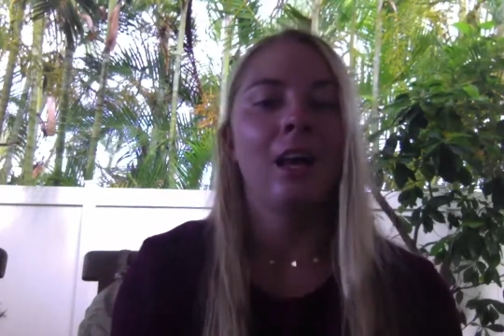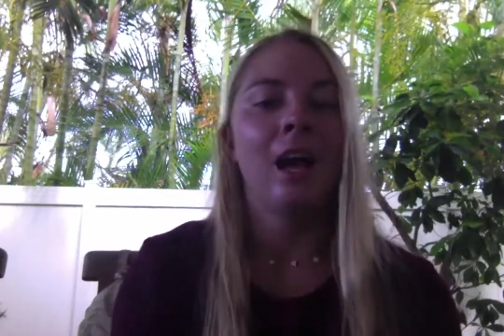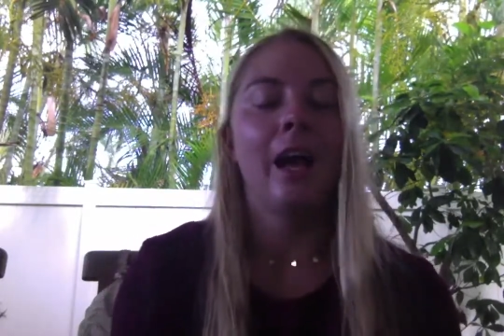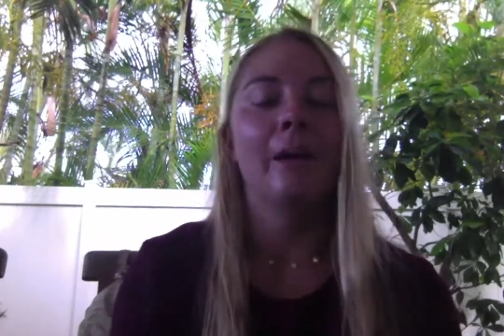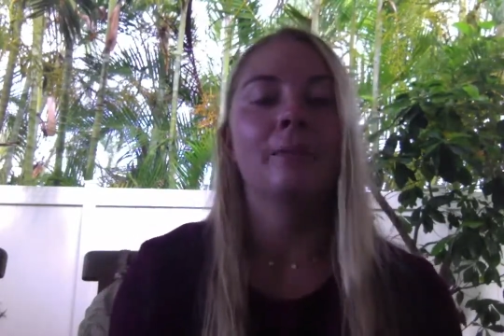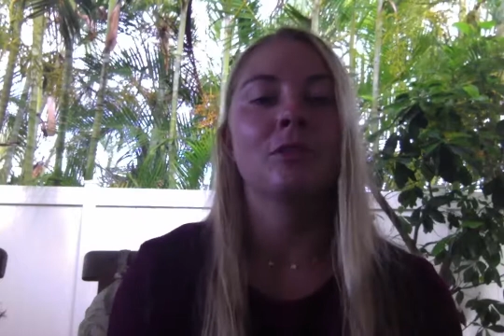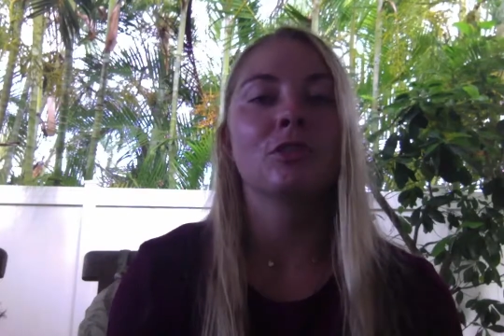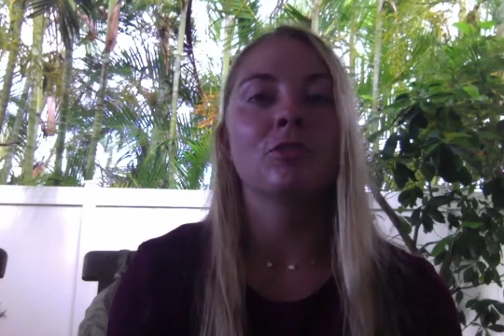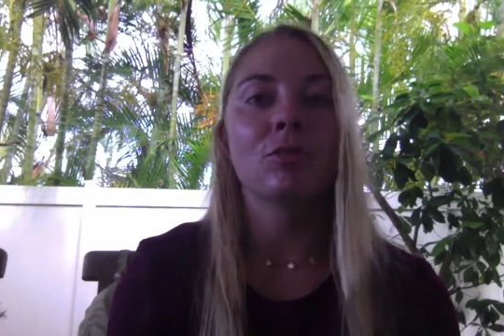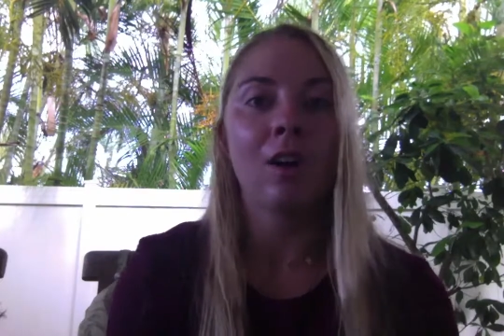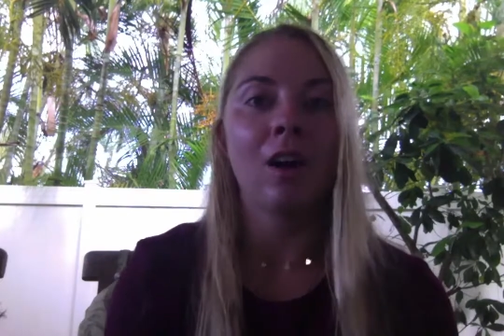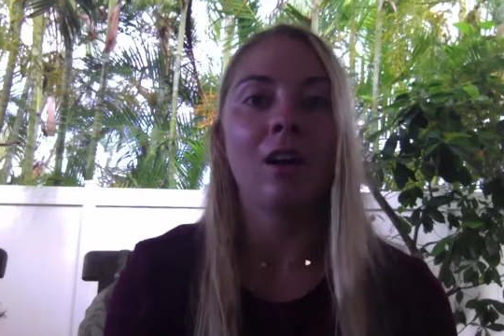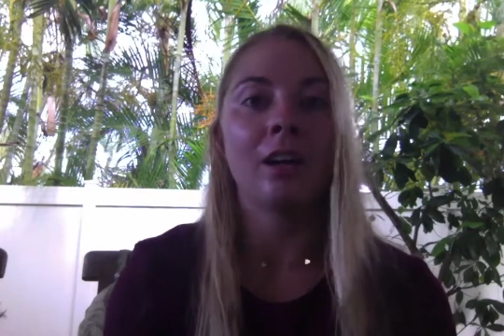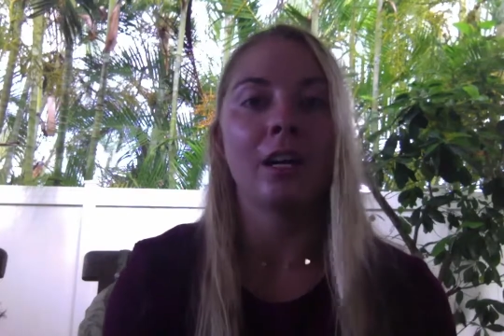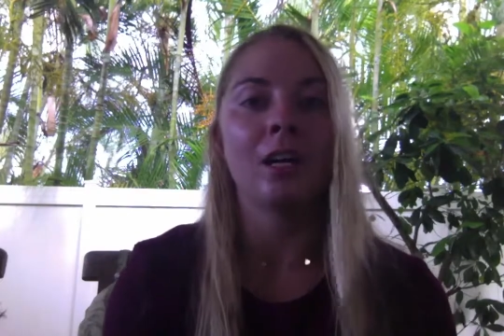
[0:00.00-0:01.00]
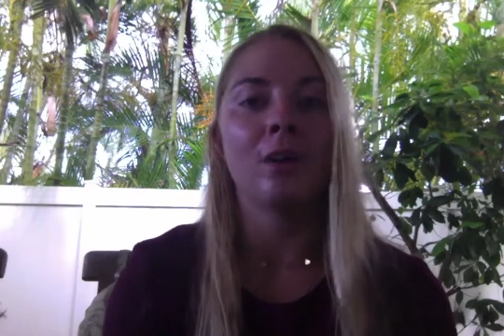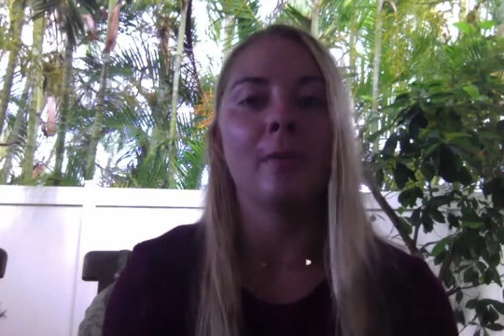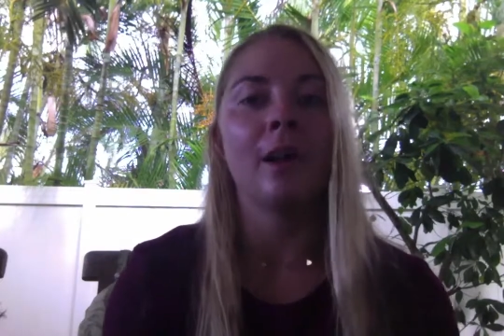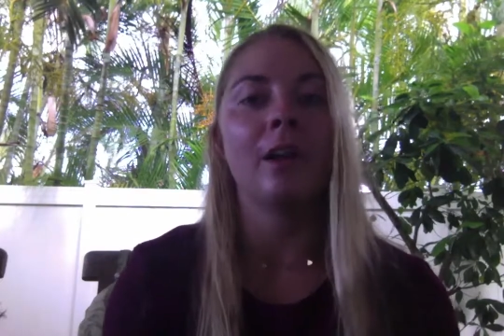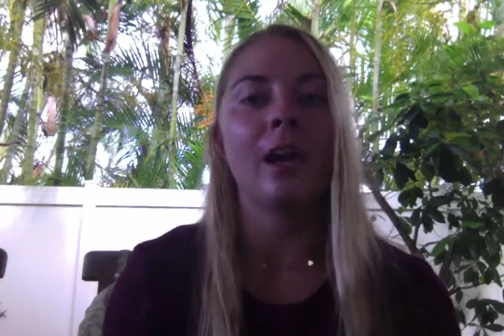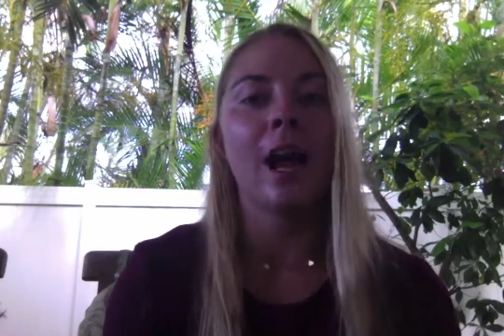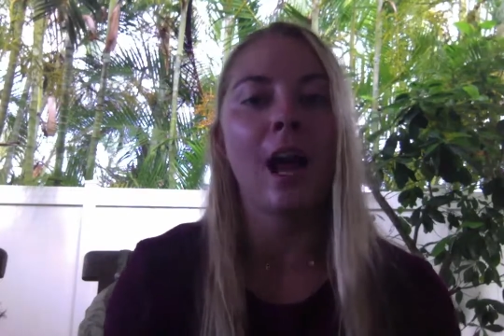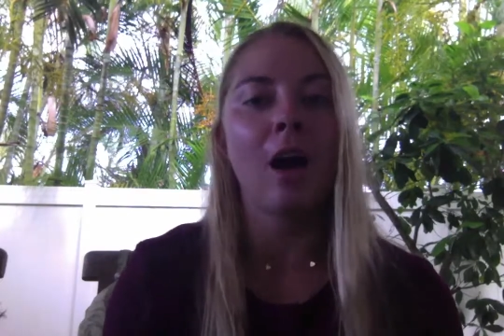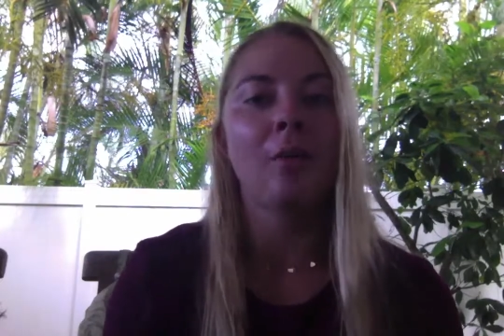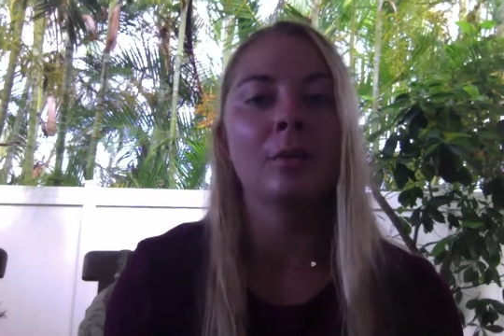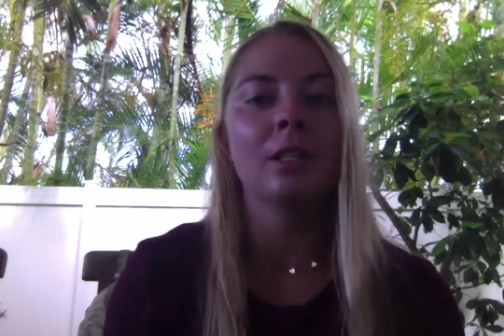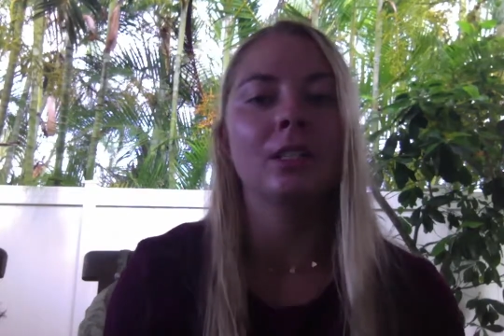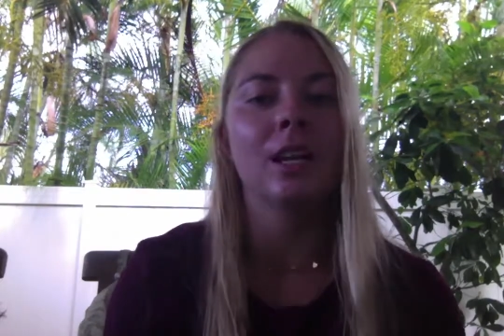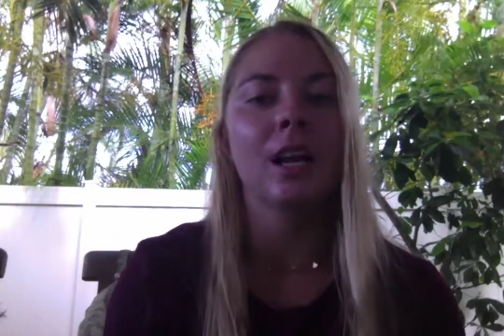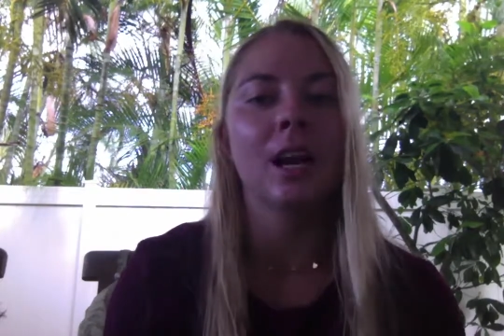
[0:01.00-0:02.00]
I'm strong, and no matter how
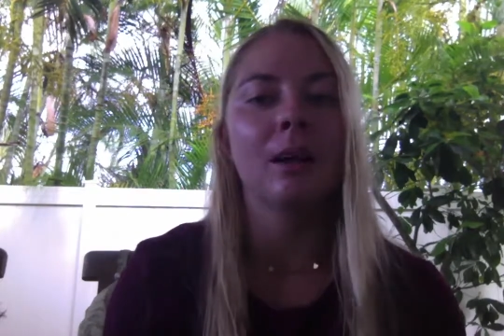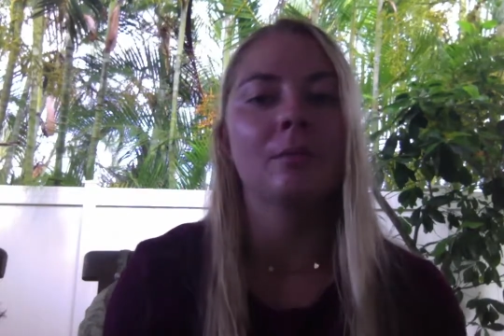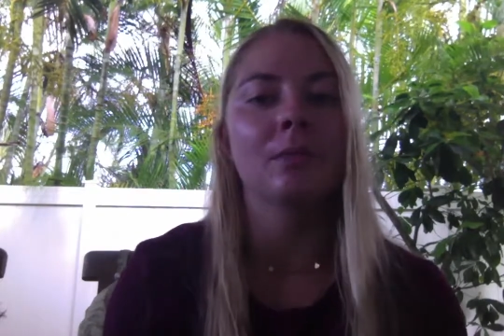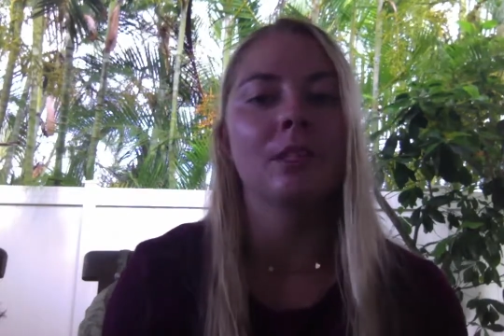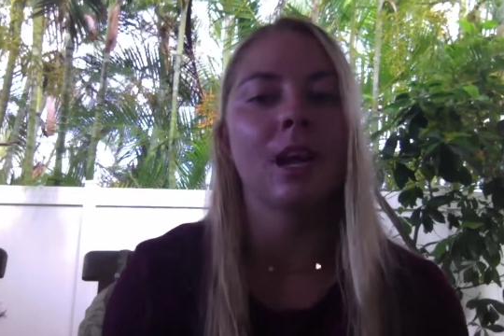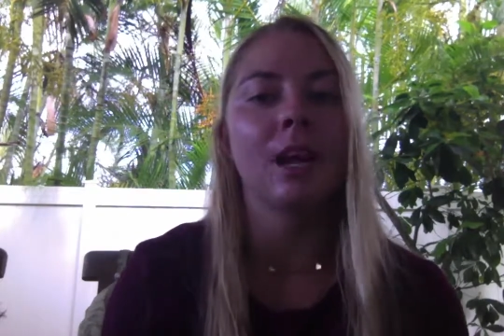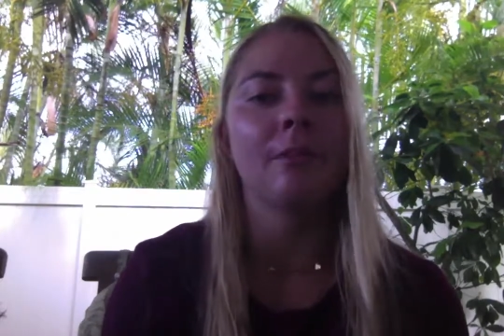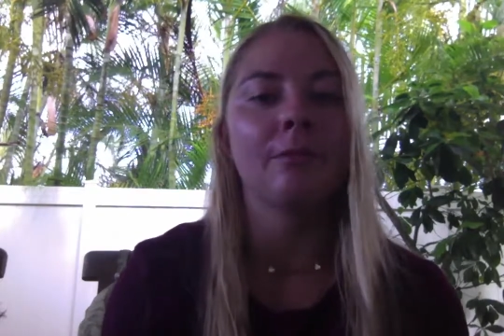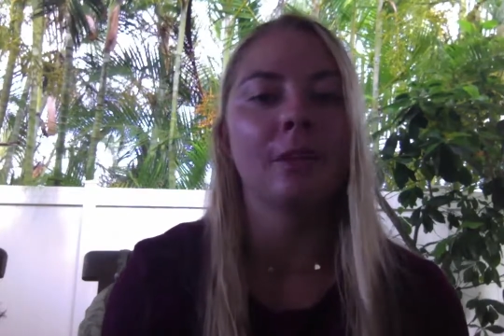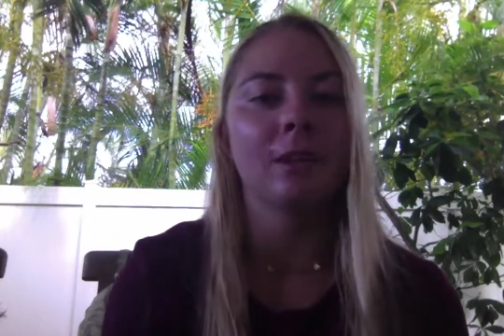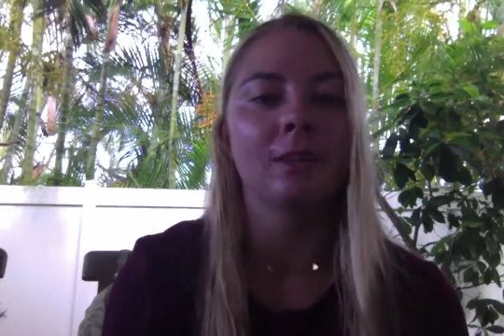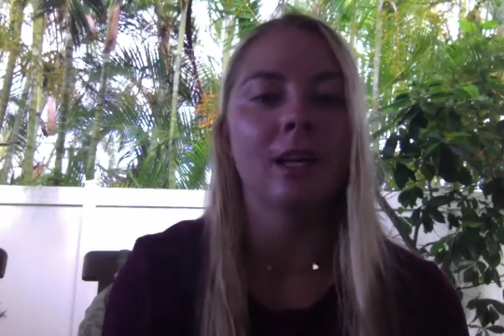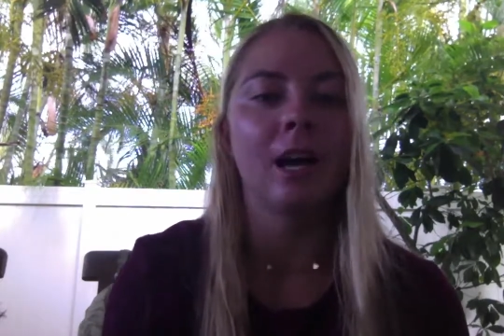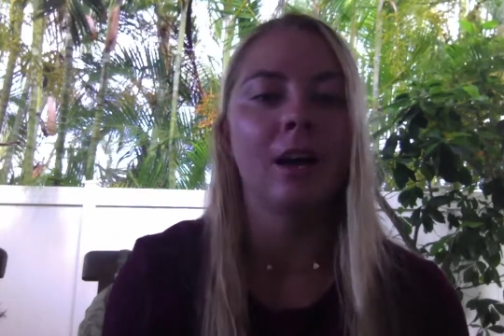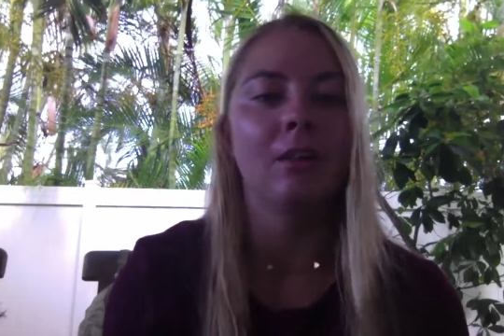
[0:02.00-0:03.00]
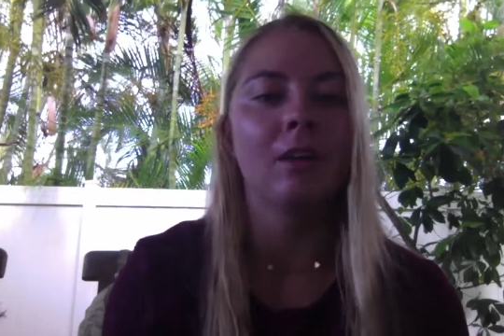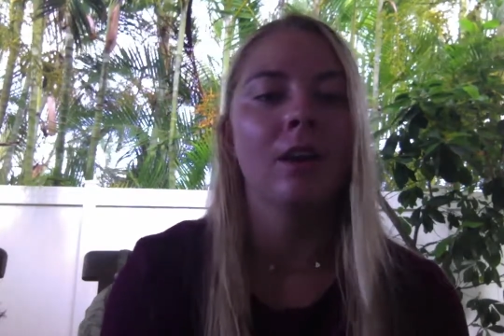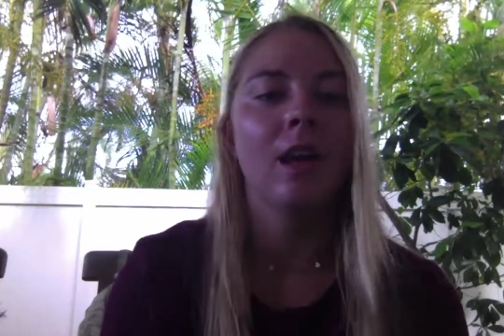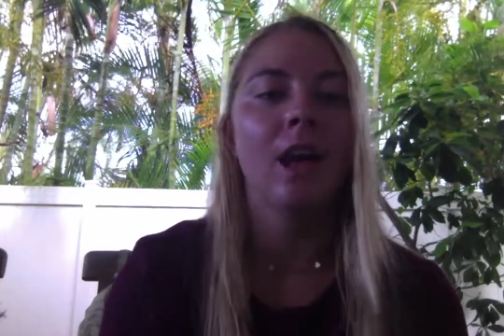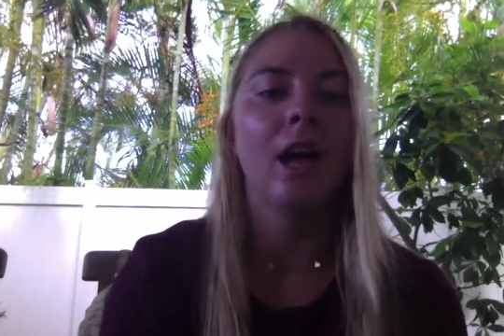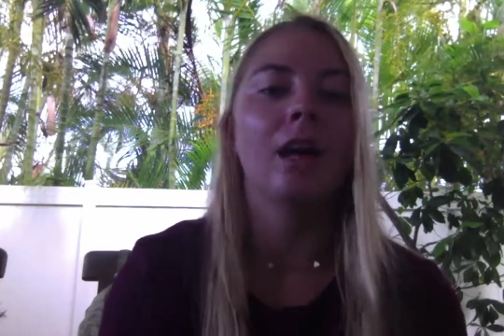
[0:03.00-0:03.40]
many times I fell down,